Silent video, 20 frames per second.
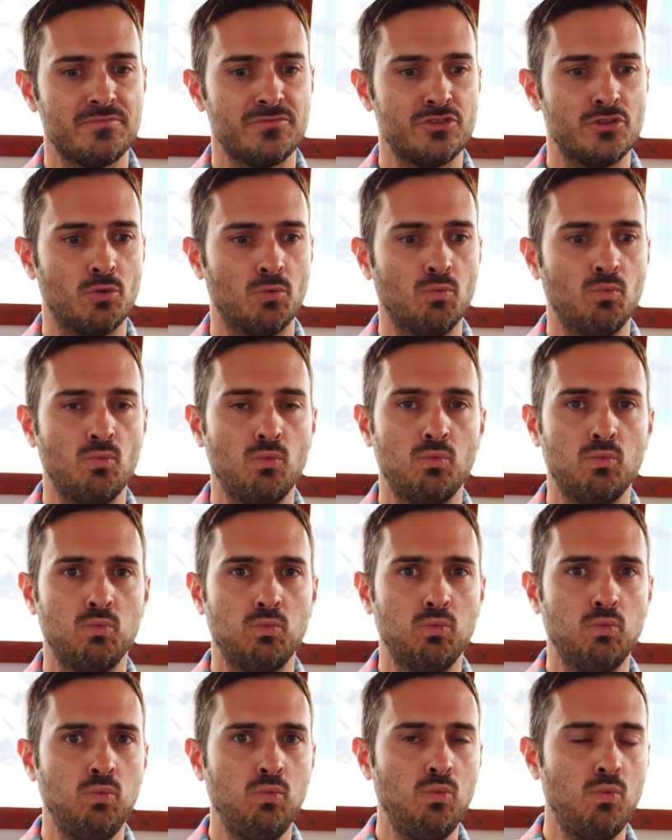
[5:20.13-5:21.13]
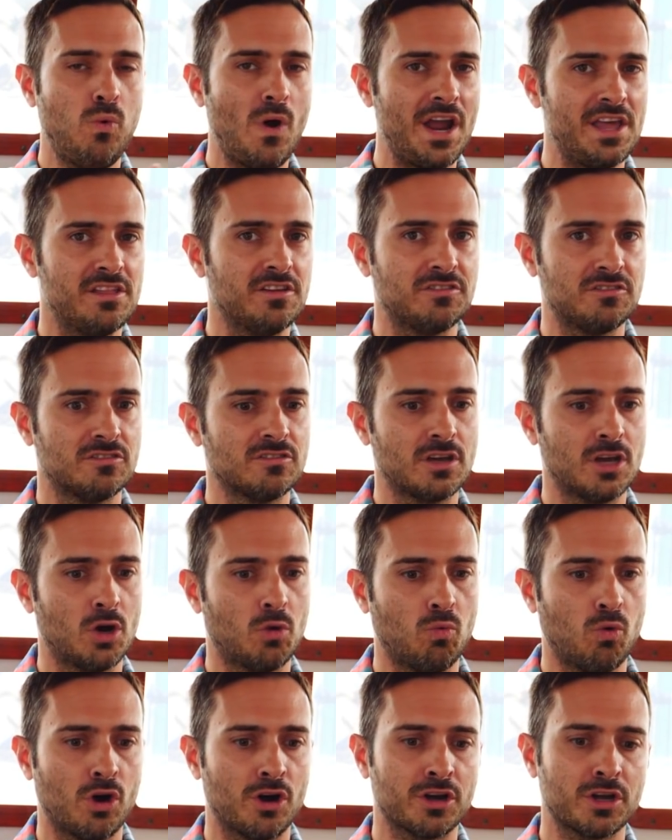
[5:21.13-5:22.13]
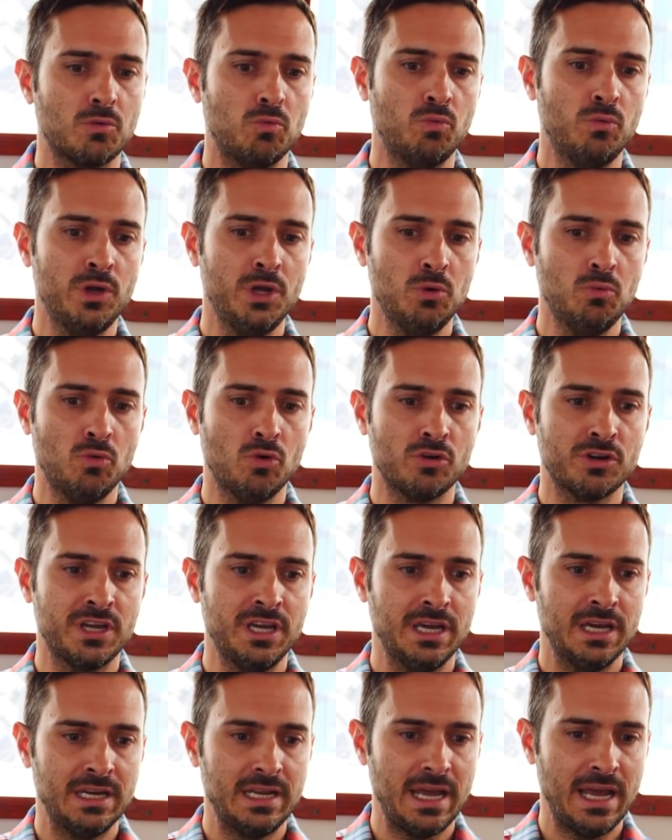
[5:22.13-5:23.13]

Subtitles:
The way this is going to work, we will get